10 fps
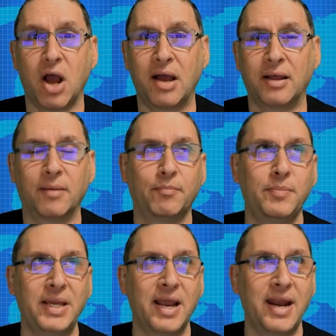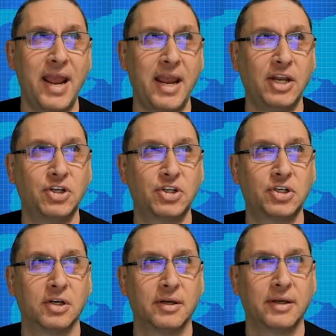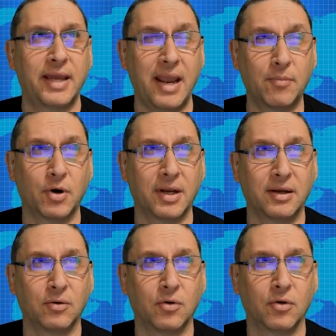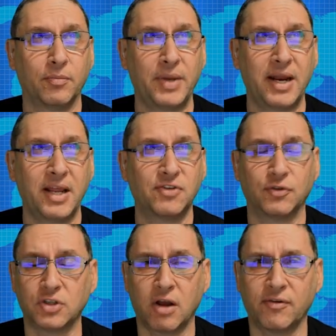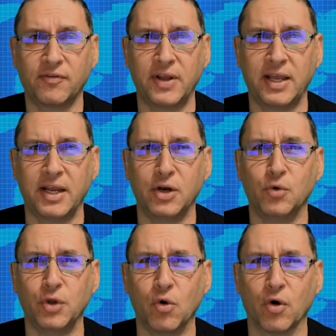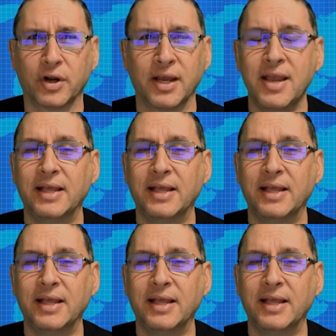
uh, B&H camera or B&H photography in New York.